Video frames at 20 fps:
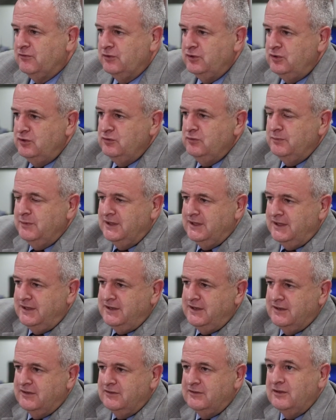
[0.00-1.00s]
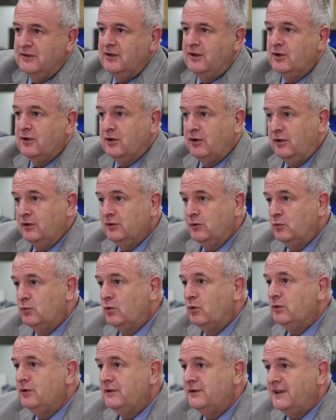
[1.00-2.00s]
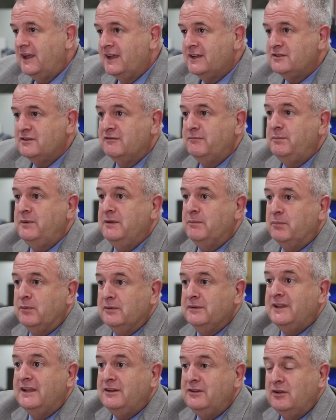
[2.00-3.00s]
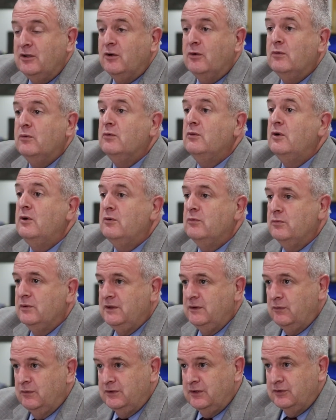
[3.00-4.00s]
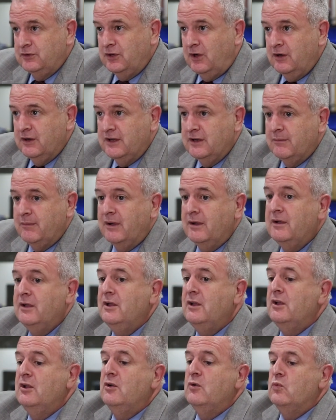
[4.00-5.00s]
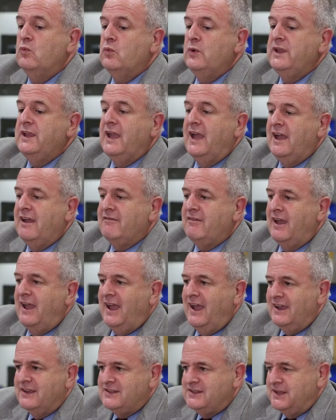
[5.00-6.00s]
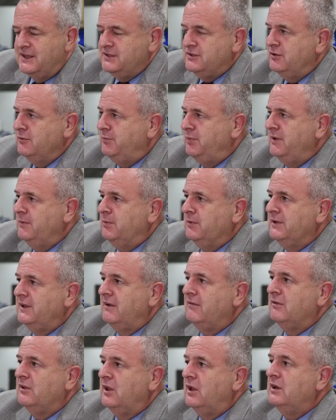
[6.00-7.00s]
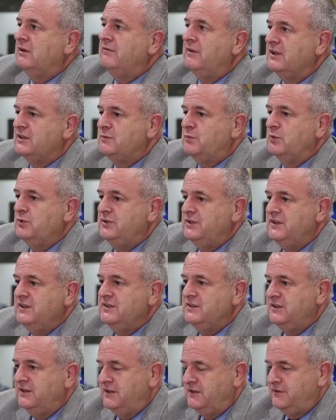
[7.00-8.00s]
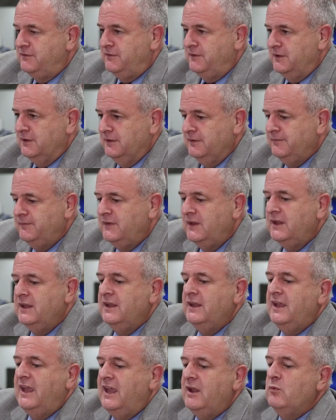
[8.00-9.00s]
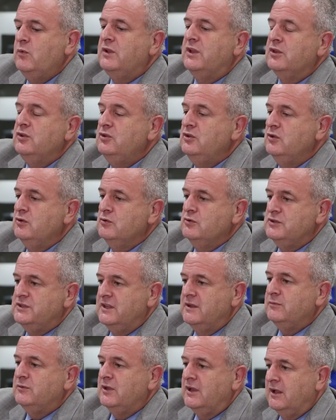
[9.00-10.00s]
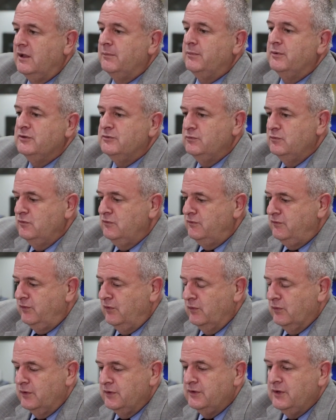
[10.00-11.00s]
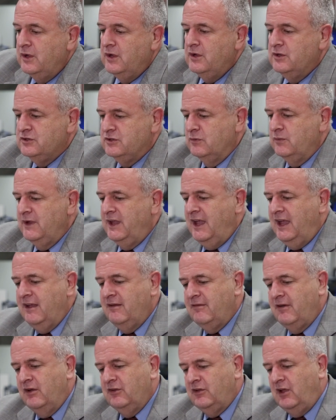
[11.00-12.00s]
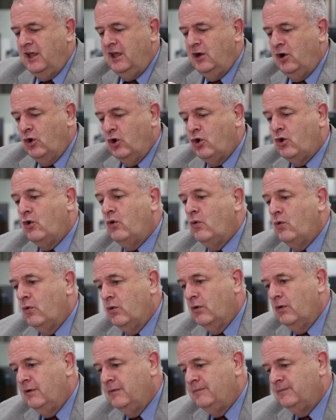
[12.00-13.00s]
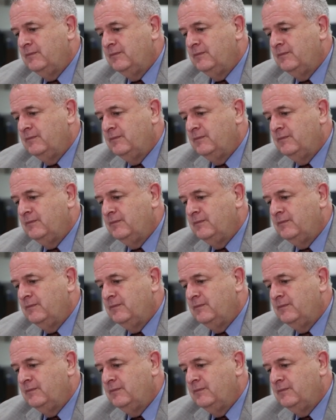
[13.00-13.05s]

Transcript: for you millennials called a Rolodex of people that know really what they're talking about. We have access to people that have a lot of expertise in this field, and we can use them to help us move forward. So we have, at our core,